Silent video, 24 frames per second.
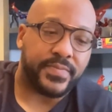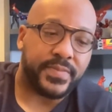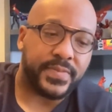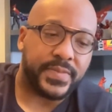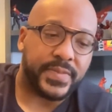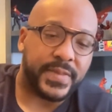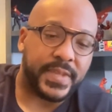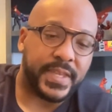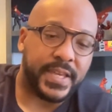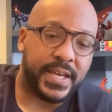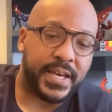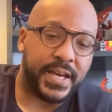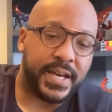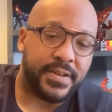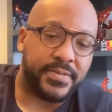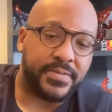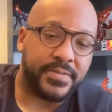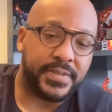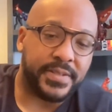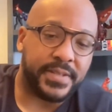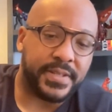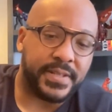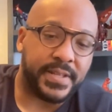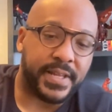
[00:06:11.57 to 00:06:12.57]
Now, I
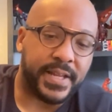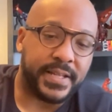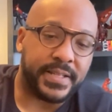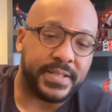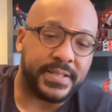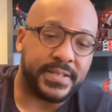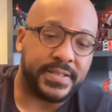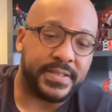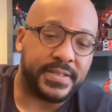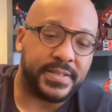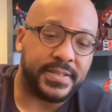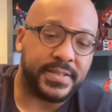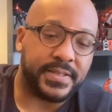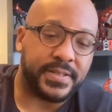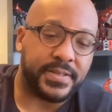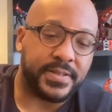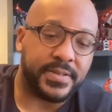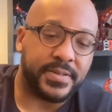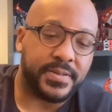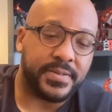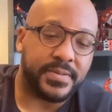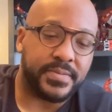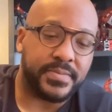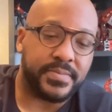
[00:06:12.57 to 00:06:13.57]
really like this
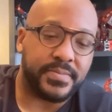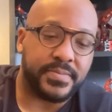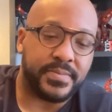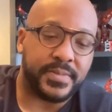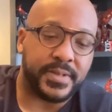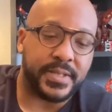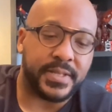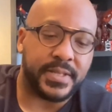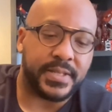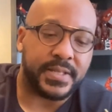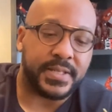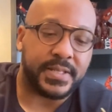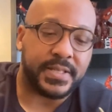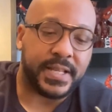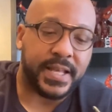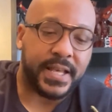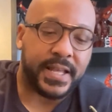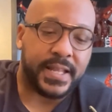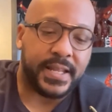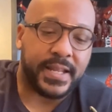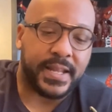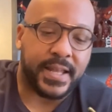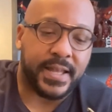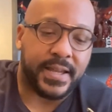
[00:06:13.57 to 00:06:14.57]
show because I
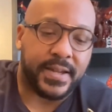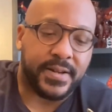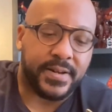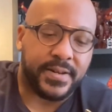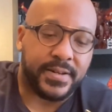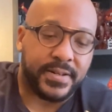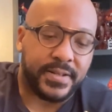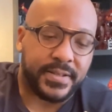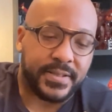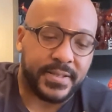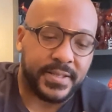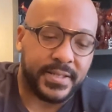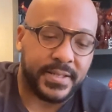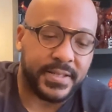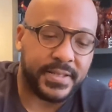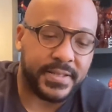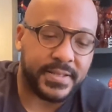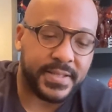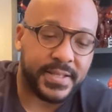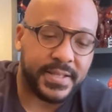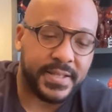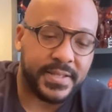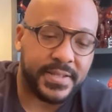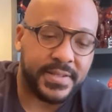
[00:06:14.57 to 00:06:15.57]
like all things
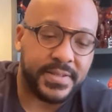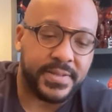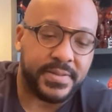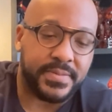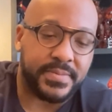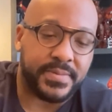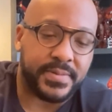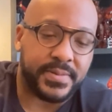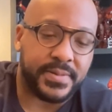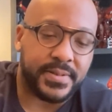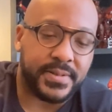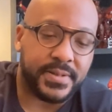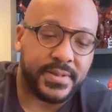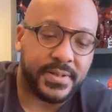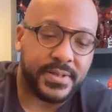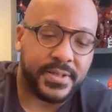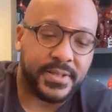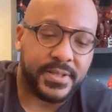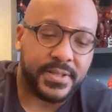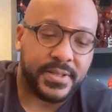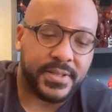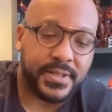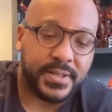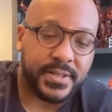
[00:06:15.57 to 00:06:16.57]
Egypt.
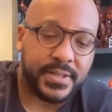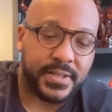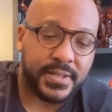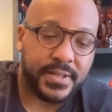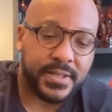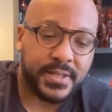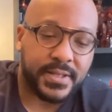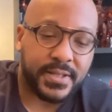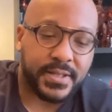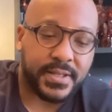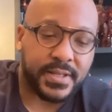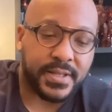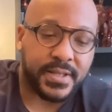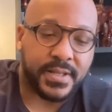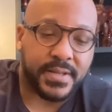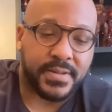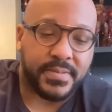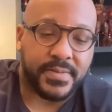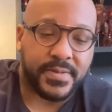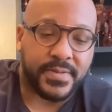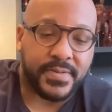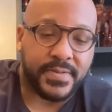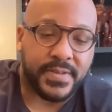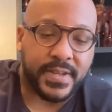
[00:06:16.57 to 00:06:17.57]
I'm
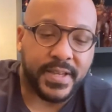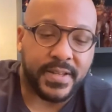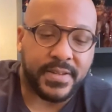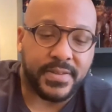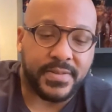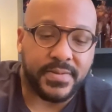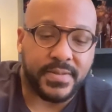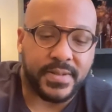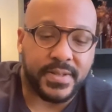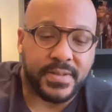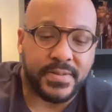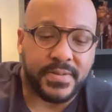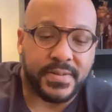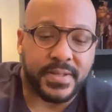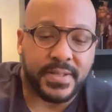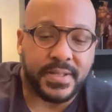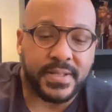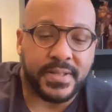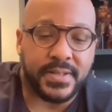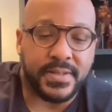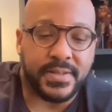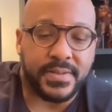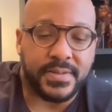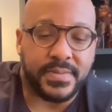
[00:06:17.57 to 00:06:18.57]
infatuated with
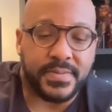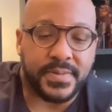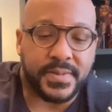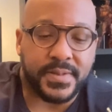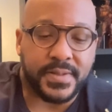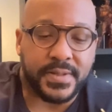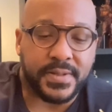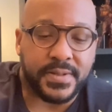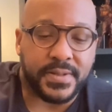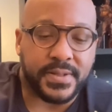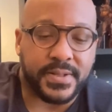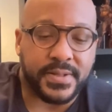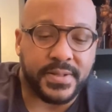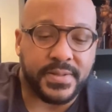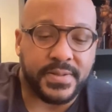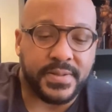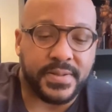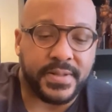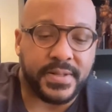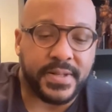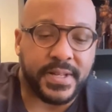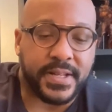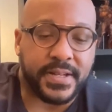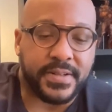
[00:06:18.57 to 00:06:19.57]
Egypt, so I do
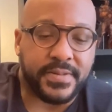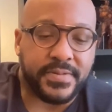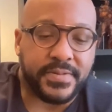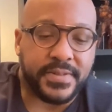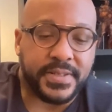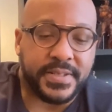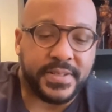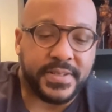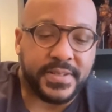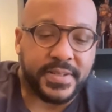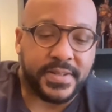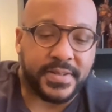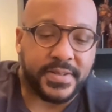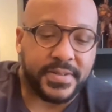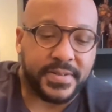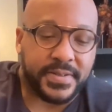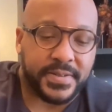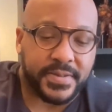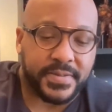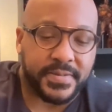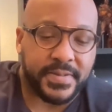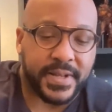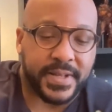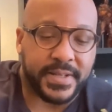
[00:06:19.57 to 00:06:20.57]
a lot of research,
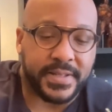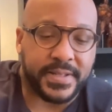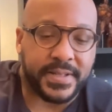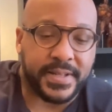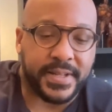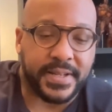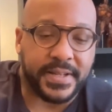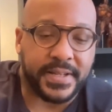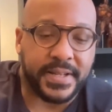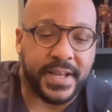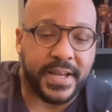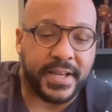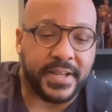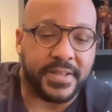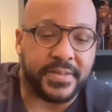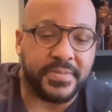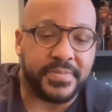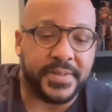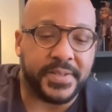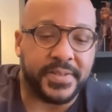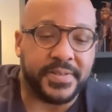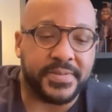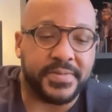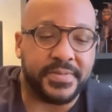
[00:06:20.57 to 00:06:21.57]
watch a lot of
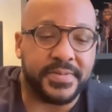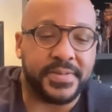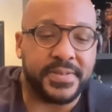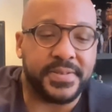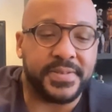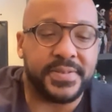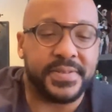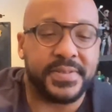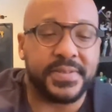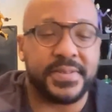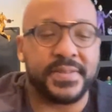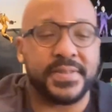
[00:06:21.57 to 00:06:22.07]
documentaries